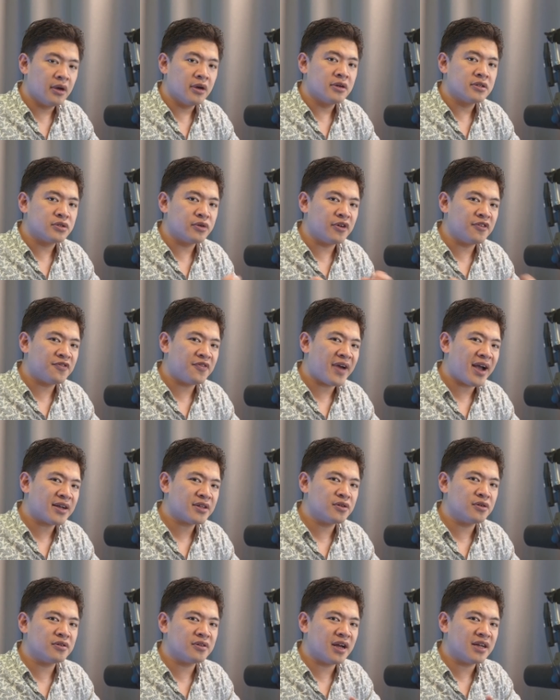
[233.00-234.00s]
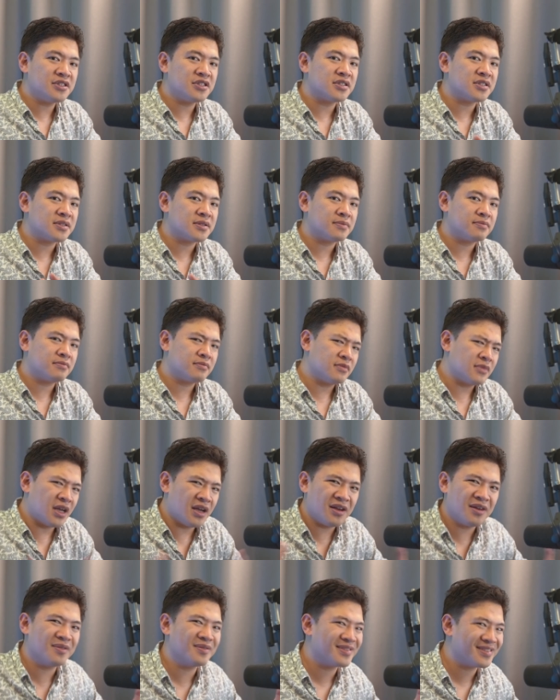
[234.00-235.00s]
So in fact, you're not just
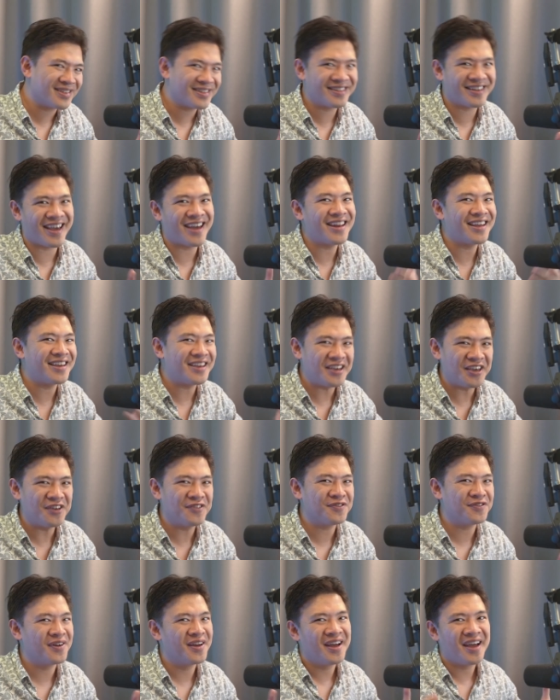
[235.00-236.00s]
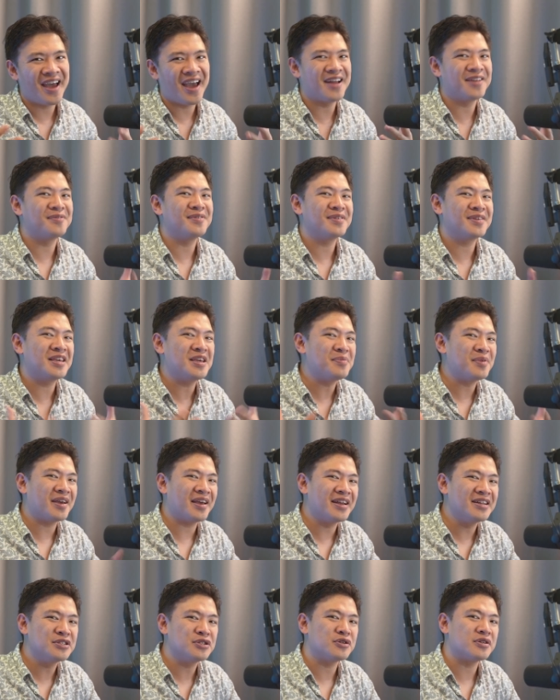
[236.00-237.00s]
getting E T H and keeping
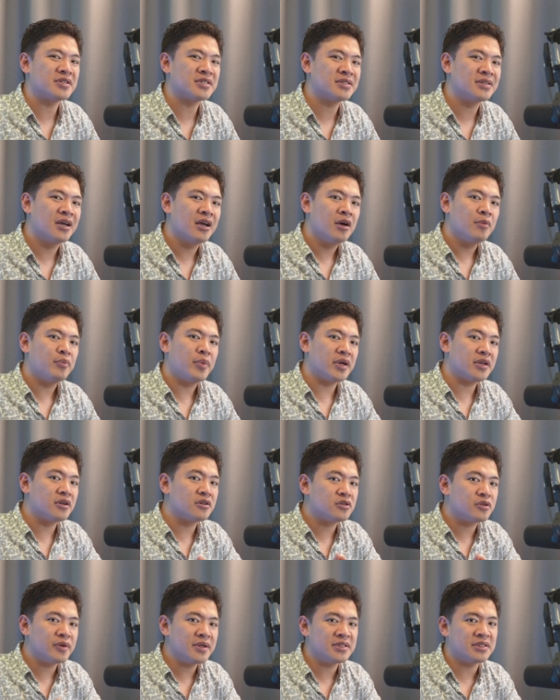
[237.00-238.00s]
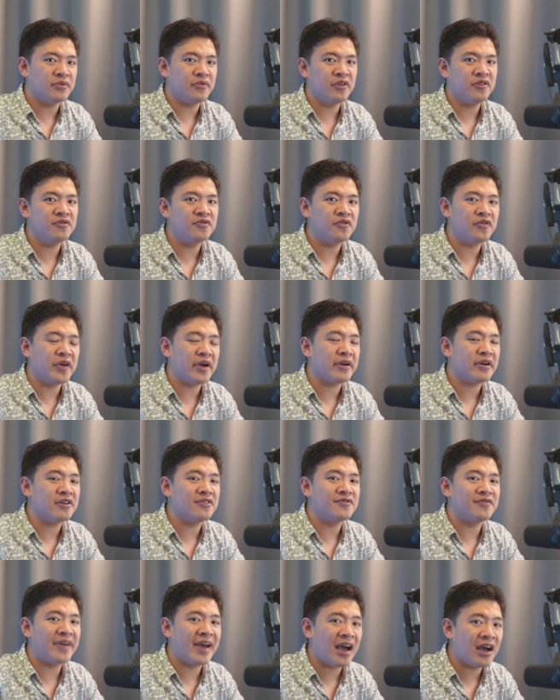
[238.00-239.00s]
interest, but you're doing something very
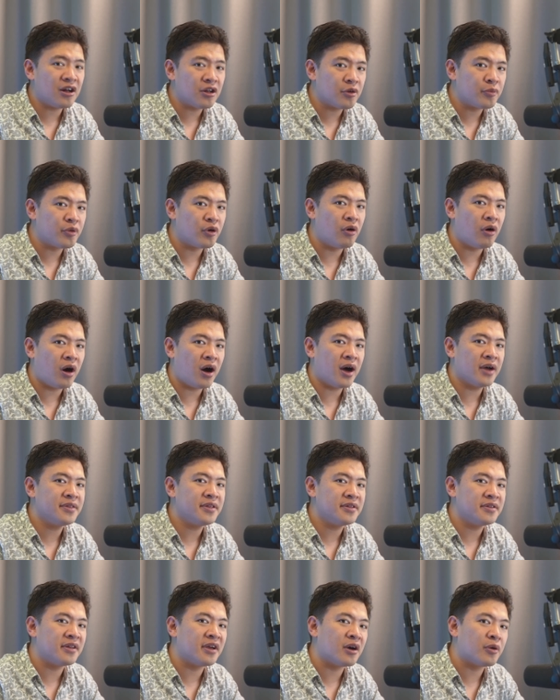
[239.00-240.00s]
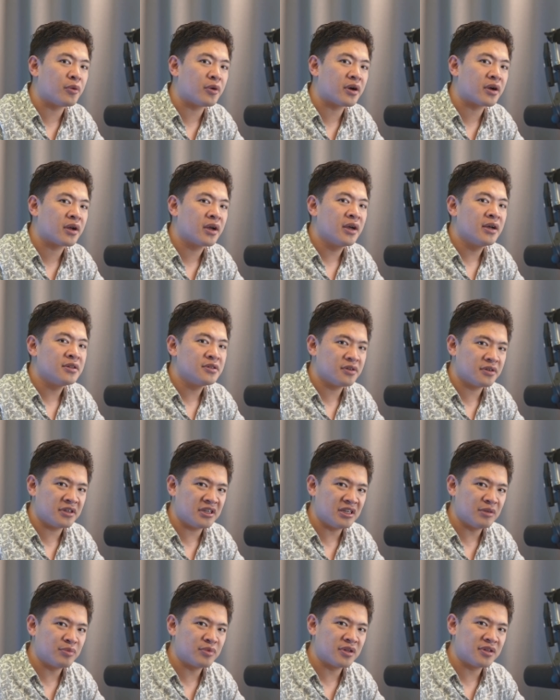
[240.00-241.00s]
valuable on the network to keep